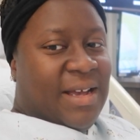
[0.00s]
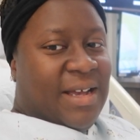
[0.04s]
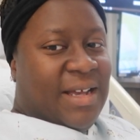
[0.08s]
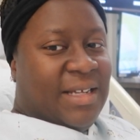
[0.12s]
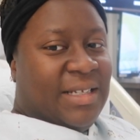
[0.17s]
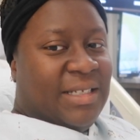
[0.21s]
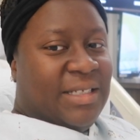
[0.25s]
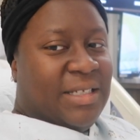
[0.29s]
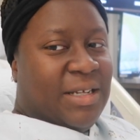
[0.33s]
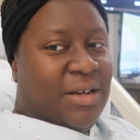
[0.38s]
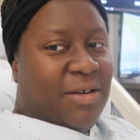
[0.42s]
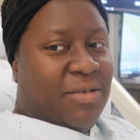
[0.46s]

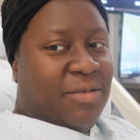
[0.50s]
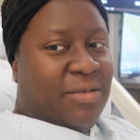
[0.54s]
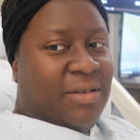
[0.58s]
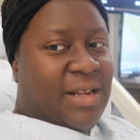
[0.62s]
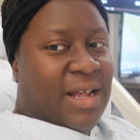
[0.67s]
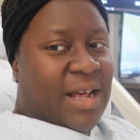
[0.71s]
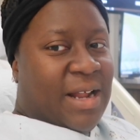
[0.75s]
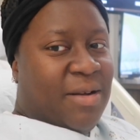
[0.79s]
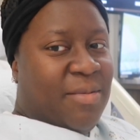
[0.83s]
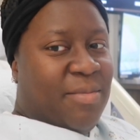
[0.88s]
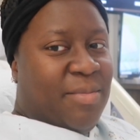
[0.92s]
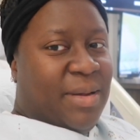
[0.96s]
and so
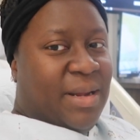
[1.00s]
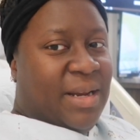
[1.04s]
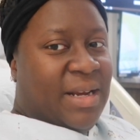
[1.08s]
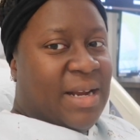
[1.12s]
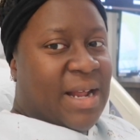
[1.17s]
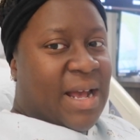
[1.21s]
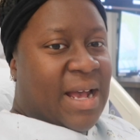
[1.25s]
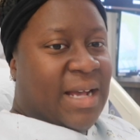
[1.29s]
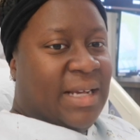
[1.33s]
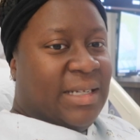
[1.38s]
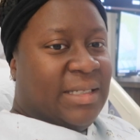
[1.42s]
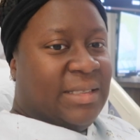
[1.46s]
that'll be
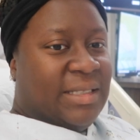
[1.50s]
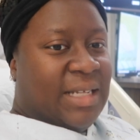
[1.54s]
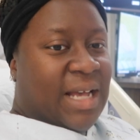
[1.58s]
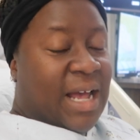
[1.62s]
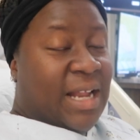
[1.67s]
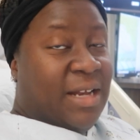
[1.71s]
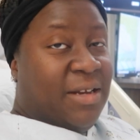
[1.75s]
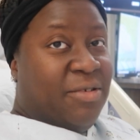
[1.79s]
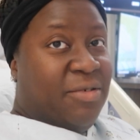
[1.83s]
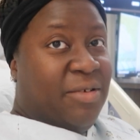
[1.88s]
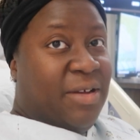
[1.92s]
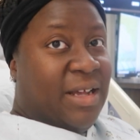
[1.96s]
nice. I
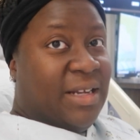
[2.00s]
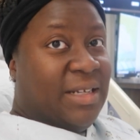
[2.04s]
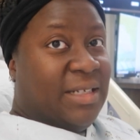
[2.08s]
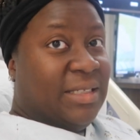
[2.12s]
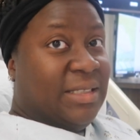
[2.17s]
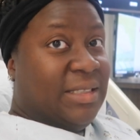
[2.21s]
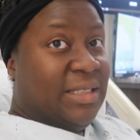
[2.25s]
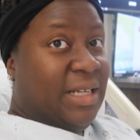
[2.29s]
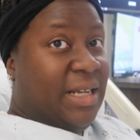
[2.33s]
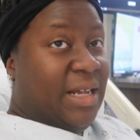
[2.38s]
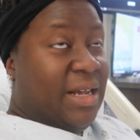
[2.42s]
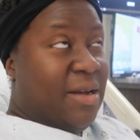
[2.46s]
do get to
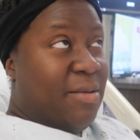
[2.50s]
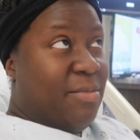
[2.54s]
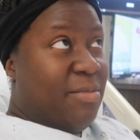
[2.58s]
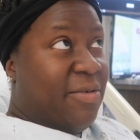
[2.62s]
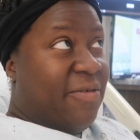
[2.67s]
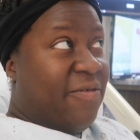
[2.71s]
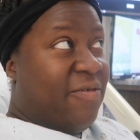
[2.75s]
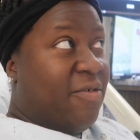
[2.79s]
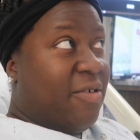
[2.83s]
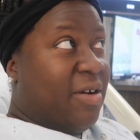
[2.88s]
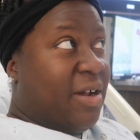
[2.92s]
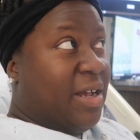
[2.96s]
see him
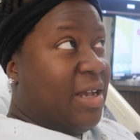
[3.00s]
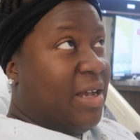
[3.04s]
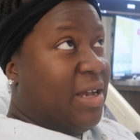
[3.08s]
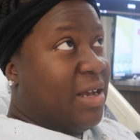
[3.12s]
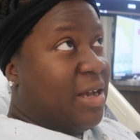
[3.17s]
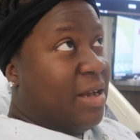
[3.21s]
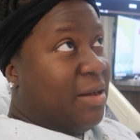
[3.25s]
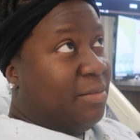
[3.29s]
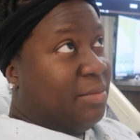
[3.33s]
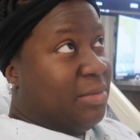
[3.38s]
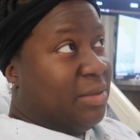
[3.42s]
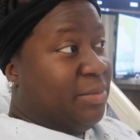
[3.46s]
before he
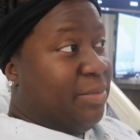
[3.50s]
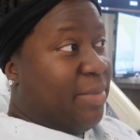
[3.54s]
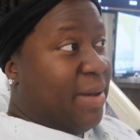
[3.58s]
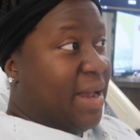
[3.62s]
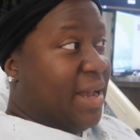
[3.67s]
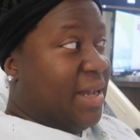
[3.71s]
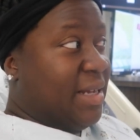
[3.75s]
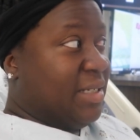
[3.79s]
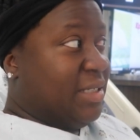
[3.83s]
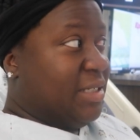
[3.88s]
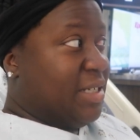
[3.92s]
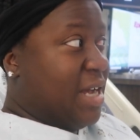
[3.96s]
comes
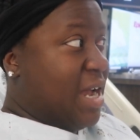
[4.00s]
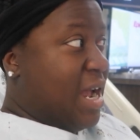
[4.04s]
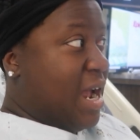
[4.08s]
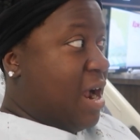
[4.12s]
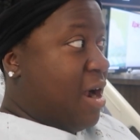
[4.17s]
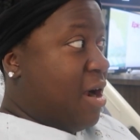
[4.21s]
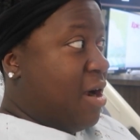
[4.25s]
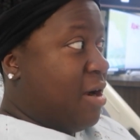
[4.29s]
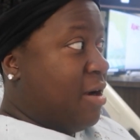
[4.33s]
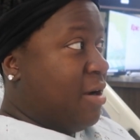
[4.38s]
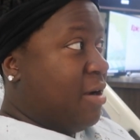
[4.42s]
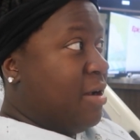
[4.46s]
back into
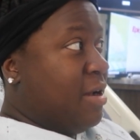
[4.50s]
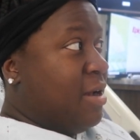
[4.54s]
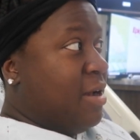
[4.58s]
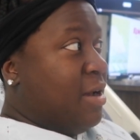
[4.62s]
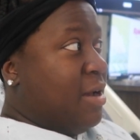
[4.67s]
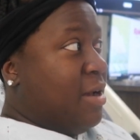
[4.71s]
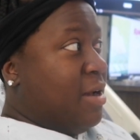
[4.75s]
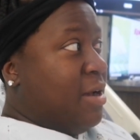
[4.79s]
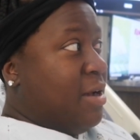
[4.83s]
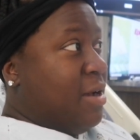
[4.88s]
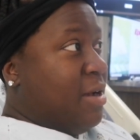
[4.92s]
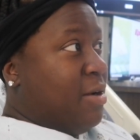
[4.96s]
our
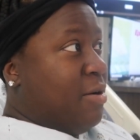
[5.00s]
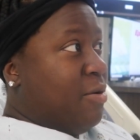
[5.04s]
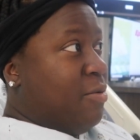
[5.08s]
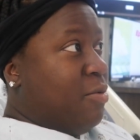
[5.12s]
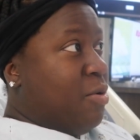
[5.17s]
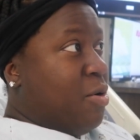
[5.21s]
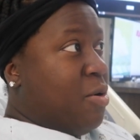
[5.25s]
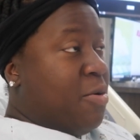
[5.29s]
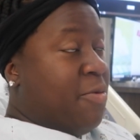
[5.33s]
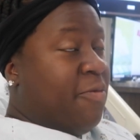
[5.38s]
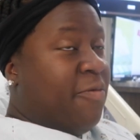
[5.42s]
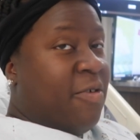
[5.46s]

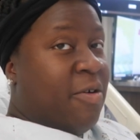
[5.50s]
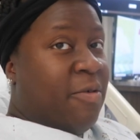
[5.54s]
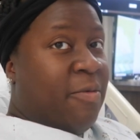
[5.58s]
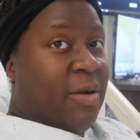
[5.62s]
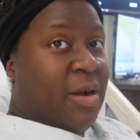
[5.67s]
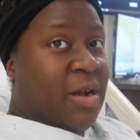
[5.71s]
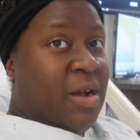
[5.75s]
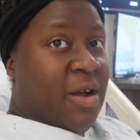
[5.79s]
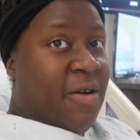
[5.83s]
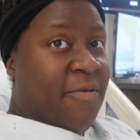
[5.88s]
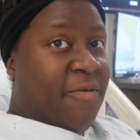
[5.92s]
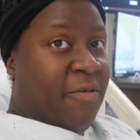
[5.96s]
room for
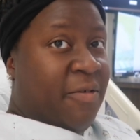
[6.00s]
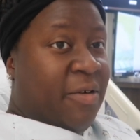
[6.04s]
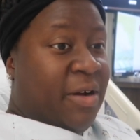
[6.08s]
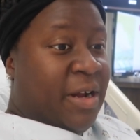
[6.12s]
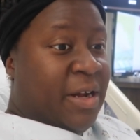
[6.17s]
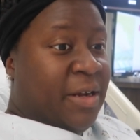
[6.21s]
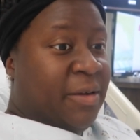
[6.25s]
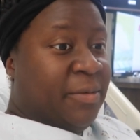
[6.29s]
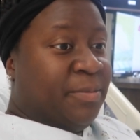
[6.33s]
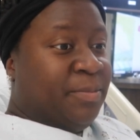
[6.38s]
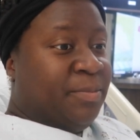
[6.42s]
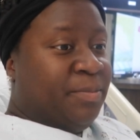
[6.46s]

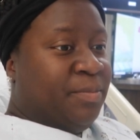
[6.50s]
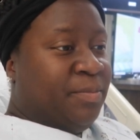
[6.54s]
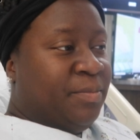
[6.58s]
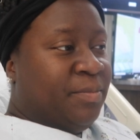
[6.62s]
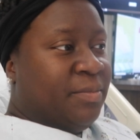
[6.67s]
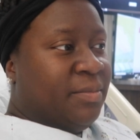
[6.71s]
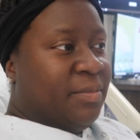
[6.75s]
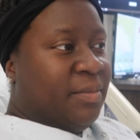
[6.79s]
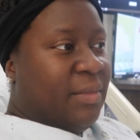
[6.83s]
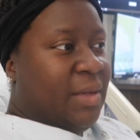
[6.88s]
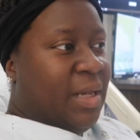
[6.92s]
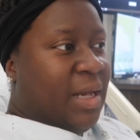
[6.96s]
recovering,
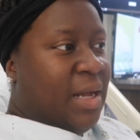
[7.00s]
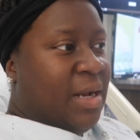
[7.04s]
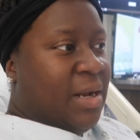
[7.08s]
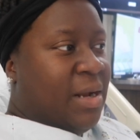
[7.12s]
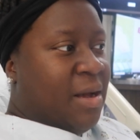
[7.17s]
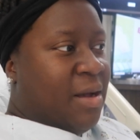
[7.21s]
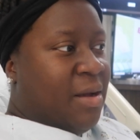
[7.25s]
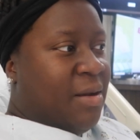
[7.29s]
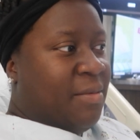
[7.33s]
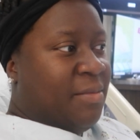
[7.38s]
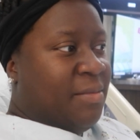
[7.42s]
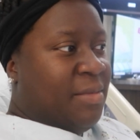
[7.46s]
and
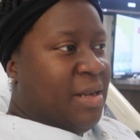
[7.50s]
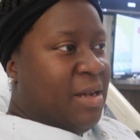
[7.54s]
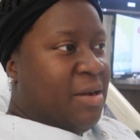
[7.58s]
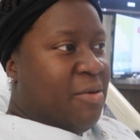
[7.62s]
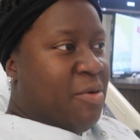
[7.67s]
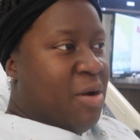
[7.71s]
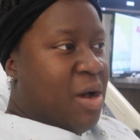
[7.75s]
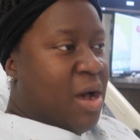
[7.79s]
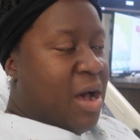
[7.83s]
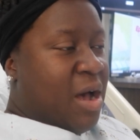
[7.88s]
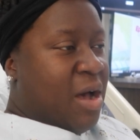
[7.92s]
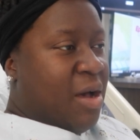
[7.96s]
then
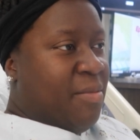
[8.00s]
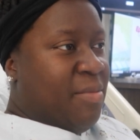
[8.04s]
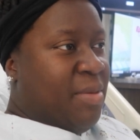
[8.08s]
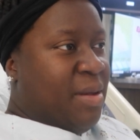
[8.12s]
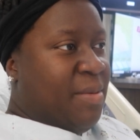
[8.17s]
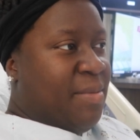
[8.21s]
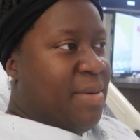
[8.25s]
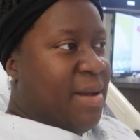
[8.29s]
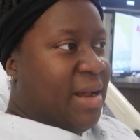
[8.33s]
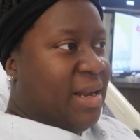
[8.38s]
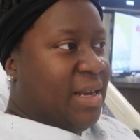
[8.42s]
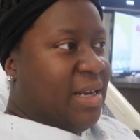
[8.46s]
we'll all be
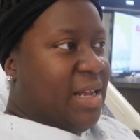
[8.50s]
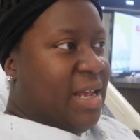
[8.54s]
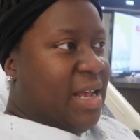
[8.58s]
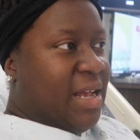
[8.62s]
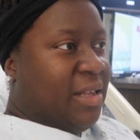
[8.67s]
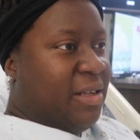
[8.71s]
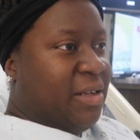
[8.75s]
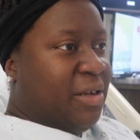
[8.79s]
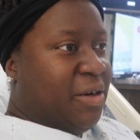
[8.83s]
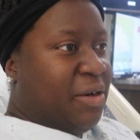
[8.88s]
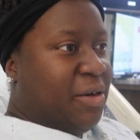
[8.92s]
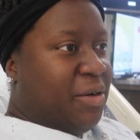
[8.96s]
back
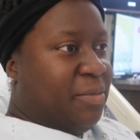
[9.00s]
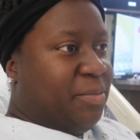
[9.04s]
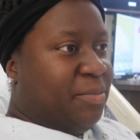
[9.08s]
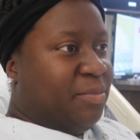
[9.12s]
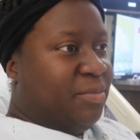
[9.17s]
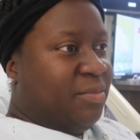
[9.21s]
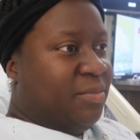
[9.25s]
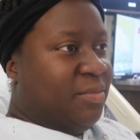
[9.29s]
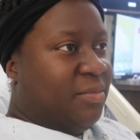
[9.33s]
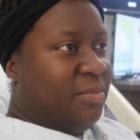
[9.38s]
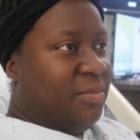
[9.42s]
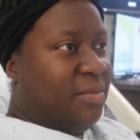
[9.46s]
together
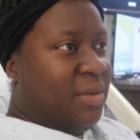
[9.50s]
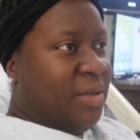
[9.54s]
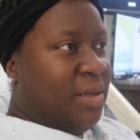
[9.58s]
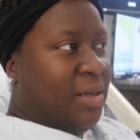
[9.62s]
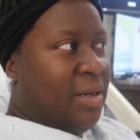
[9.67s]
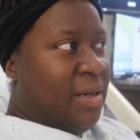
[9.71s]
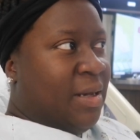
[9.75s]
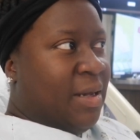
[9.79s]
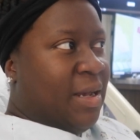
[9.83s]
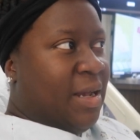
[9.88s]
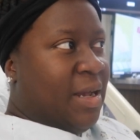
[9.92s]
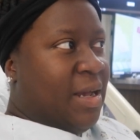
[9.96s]

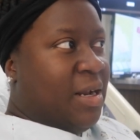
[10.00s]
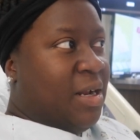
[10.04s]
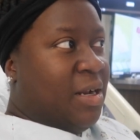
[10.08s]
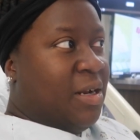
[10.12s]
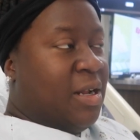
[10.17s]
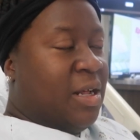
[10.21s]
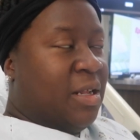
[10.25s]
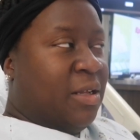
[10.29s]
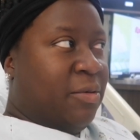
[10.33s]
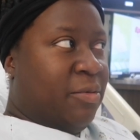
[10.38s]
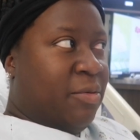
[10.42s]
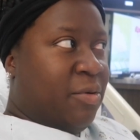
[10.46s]
in
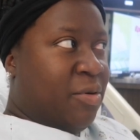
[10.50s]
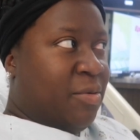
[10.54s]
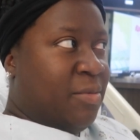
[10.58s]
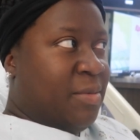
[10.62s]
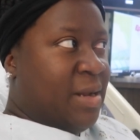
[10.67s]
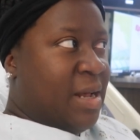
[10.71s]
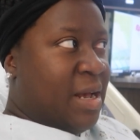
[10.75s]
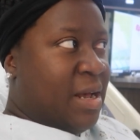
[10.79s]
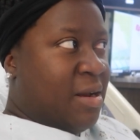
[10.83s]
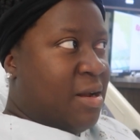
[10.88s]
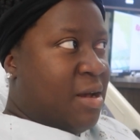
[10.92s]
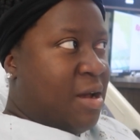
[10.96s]
another room
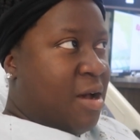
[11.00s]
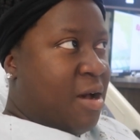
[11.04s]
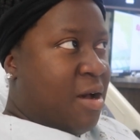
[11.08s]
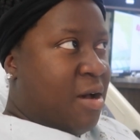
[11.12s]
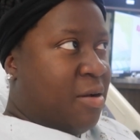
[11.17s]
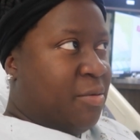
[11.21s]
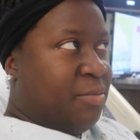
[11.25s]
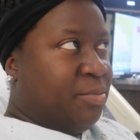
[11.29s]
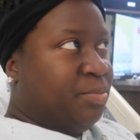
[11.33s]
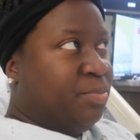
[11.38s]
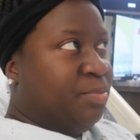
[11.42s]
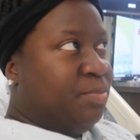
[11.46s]
down the
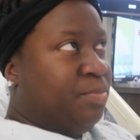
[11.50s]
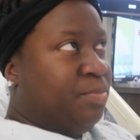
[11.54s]
hall